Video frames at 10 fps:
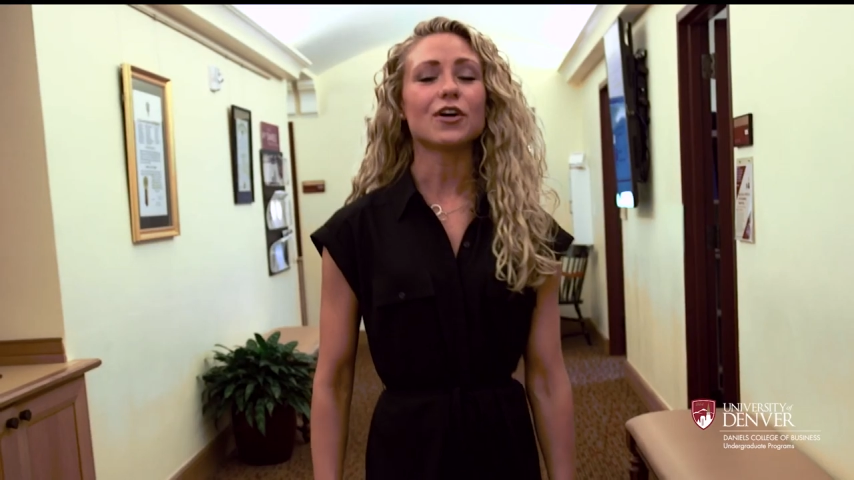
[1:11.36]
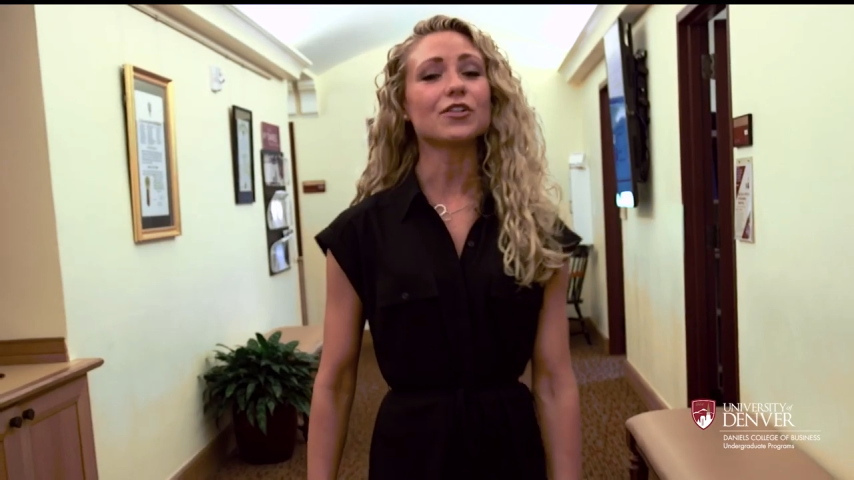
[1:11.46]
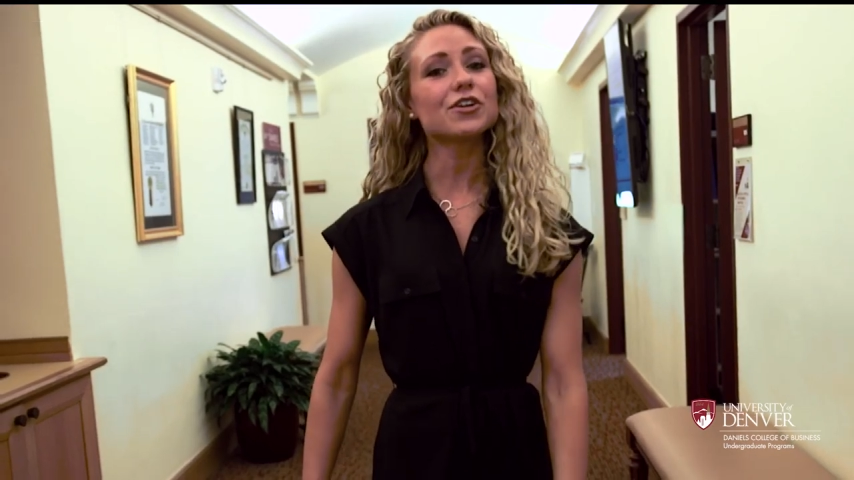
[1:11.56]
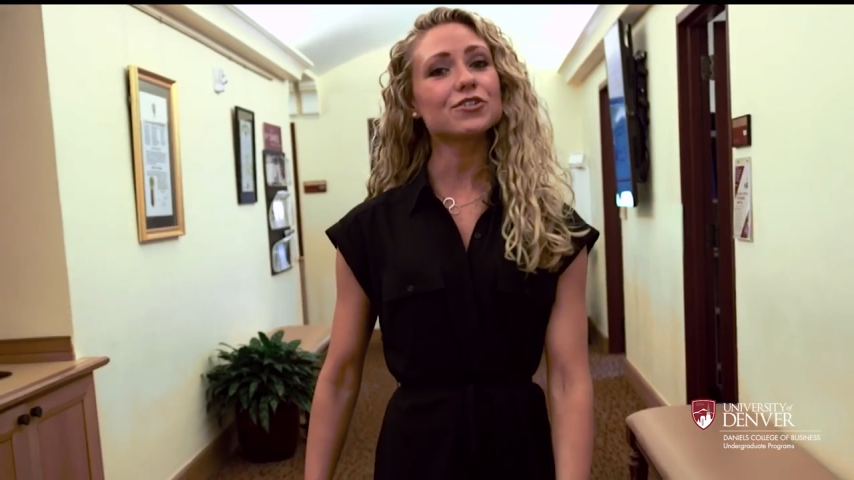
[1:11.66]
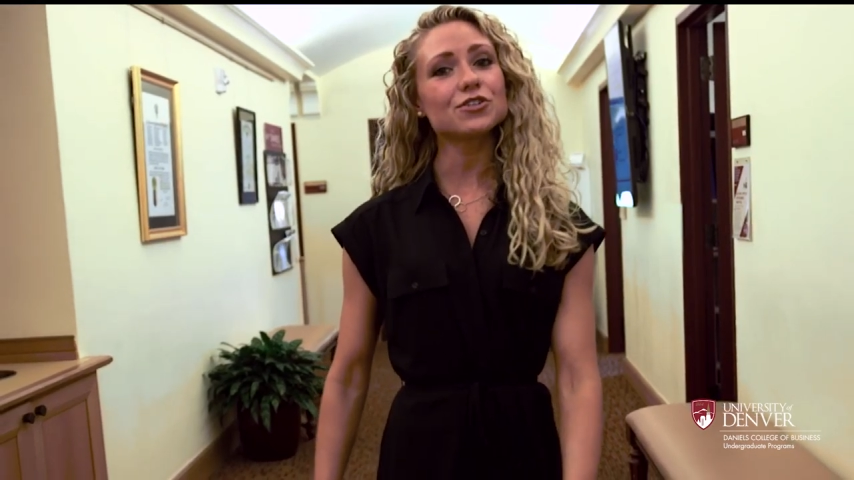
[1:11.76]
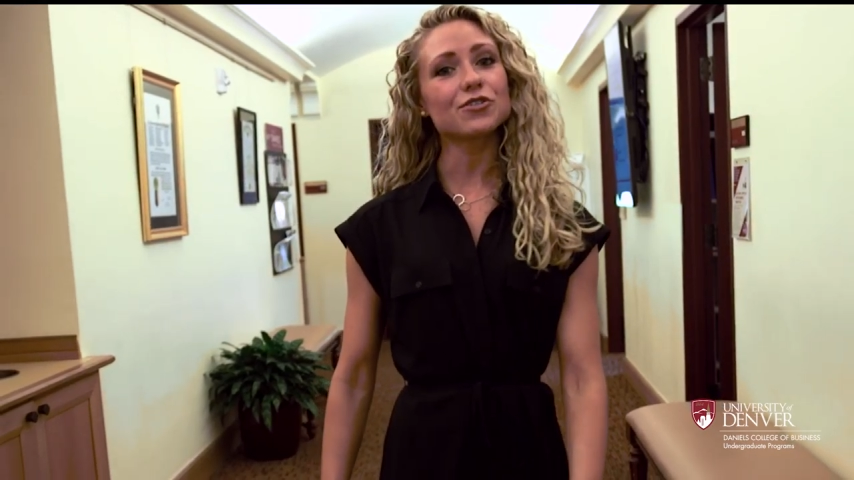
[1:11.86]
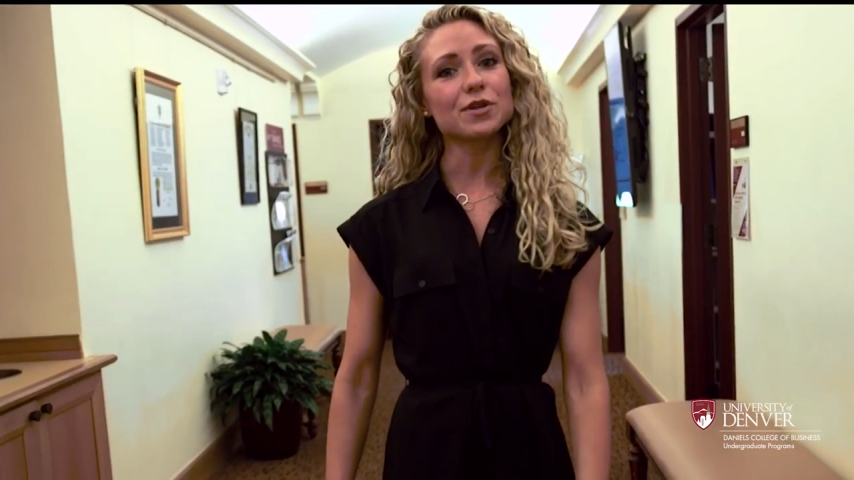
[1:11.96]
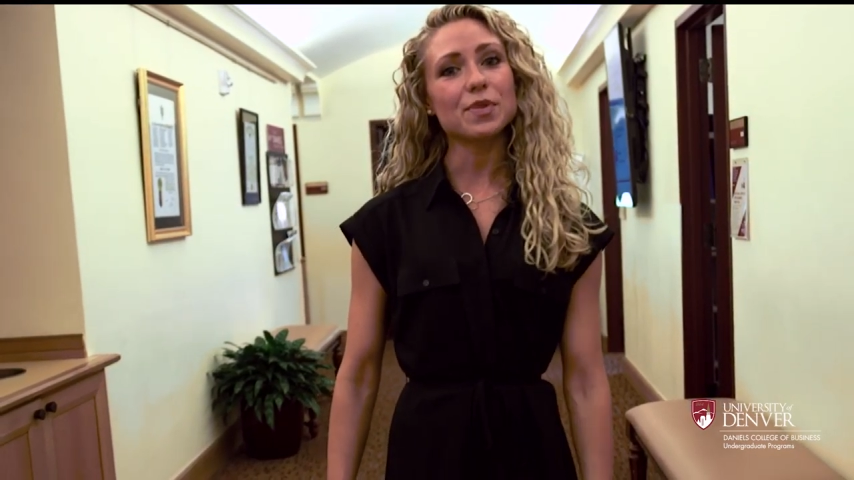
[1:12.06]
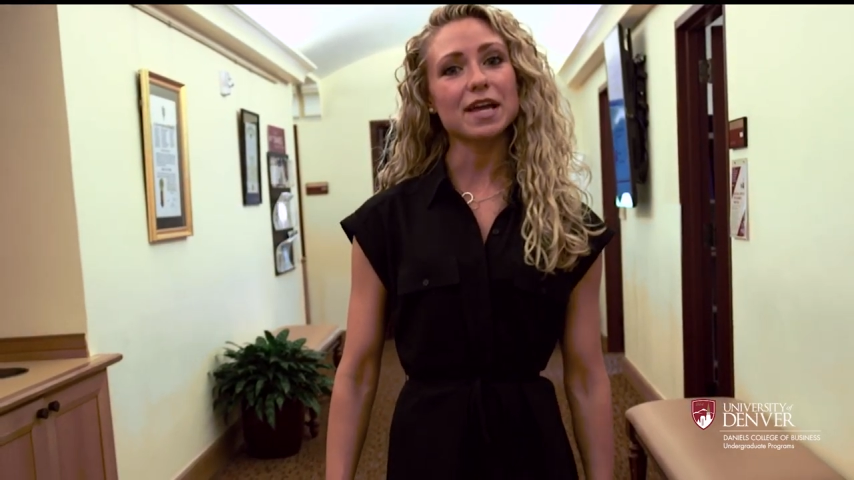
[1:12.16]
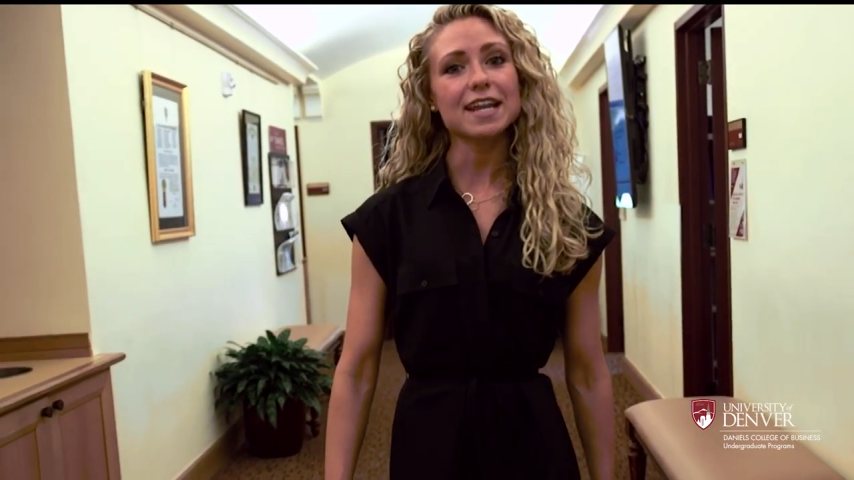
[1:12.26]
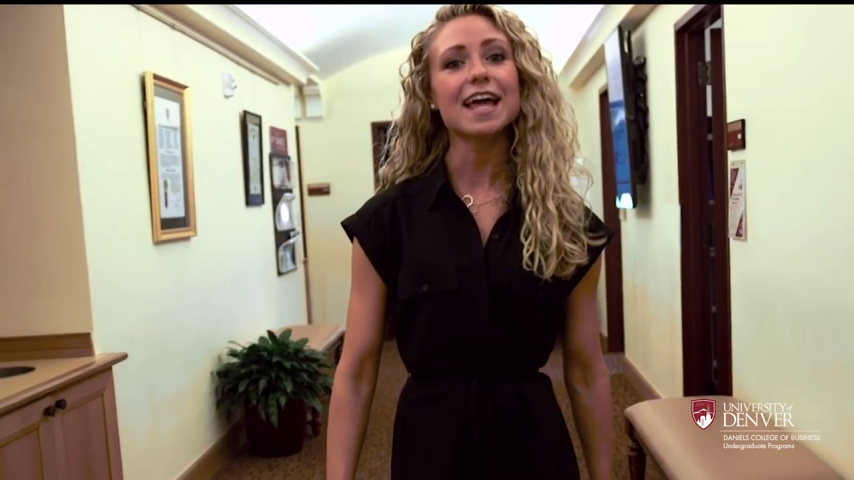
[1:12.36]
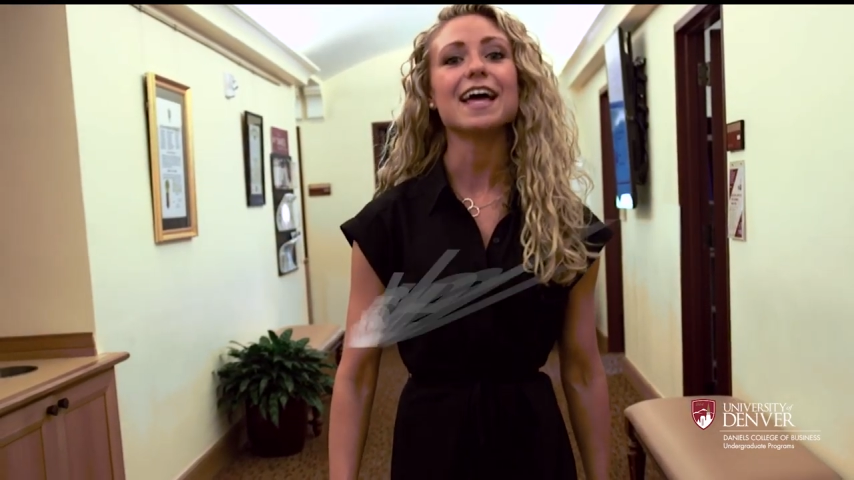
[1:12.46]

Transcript: Follow your degree plan